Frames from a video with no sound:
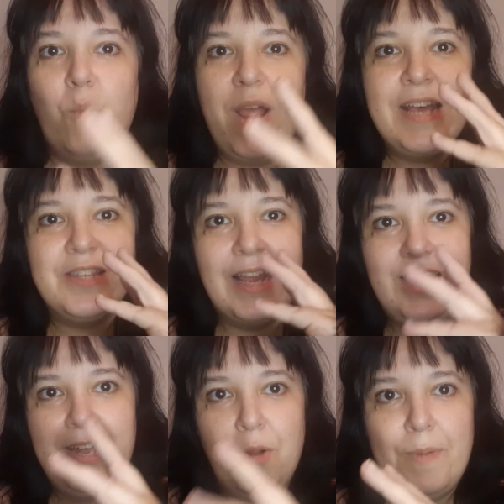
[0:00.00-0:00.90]
with a
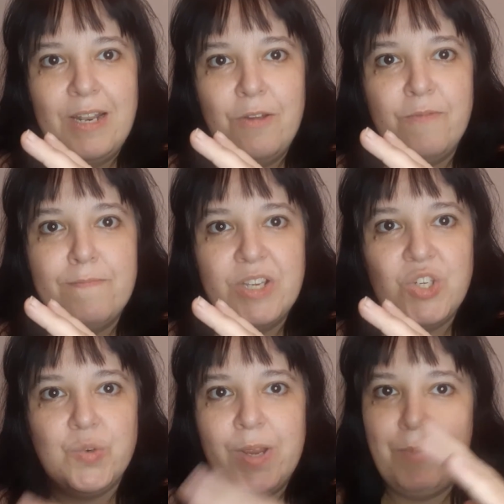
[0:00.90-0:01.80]
little bit of
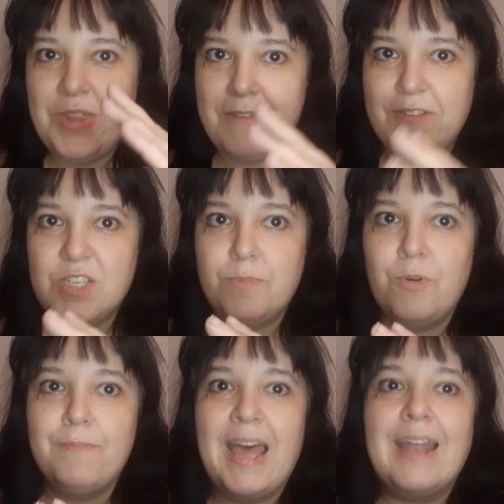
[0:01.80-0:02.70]
mystery with the
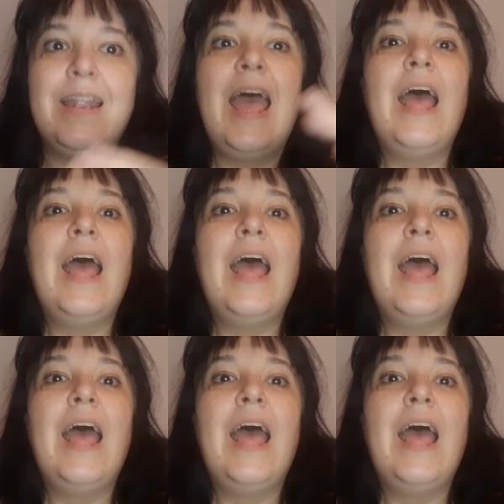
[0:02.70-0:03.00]
Invisible Man